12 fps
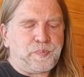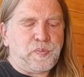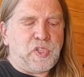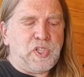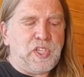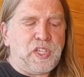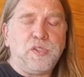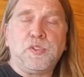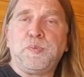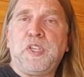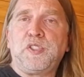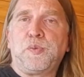taking those
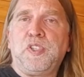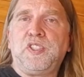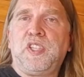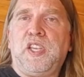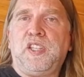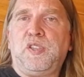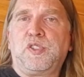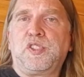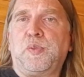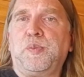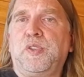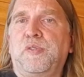major ones and you're
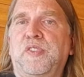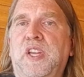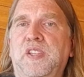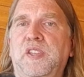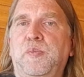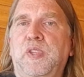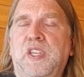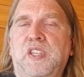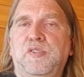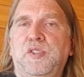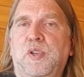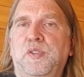sharpening or flattening them, and that
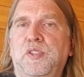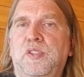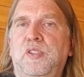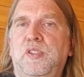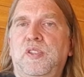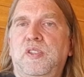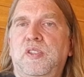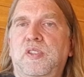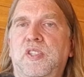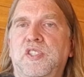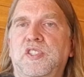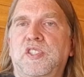gives you all the
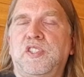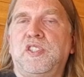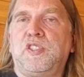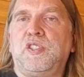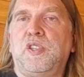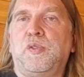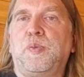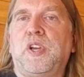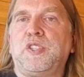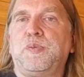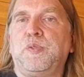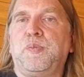distances that are
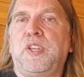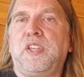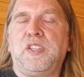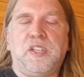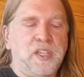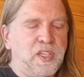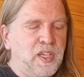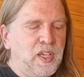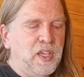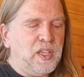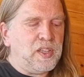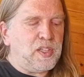possible to play on the neck.
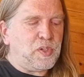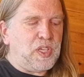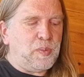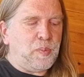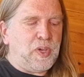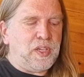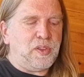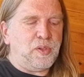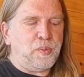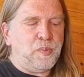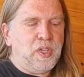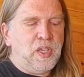Now keep in mind though,
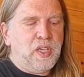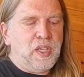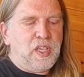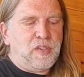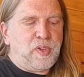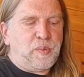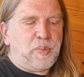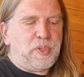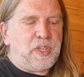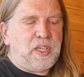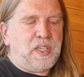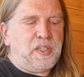if I'm
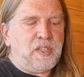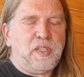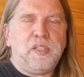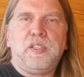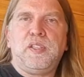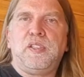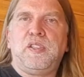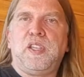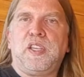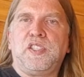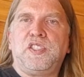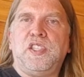playing
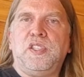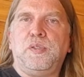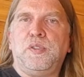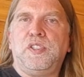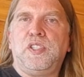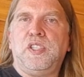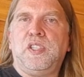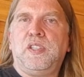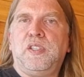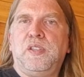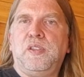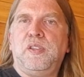like a C to a G
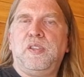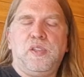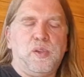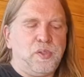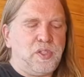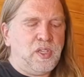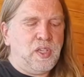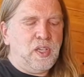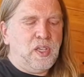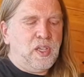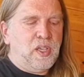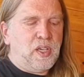note,
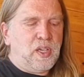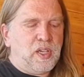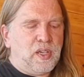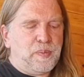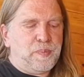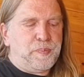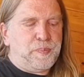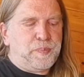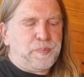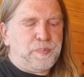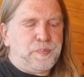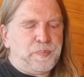
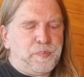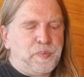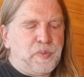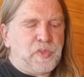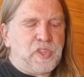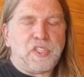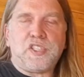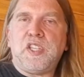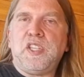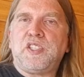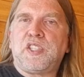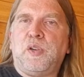the G
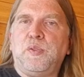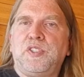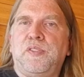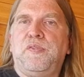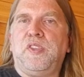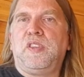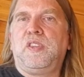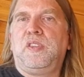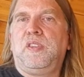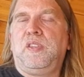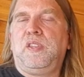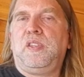is always the fifth
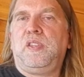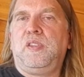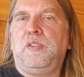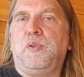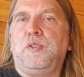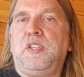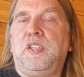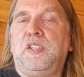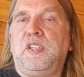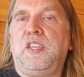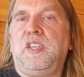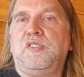note in the
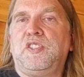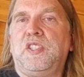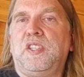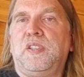key of C,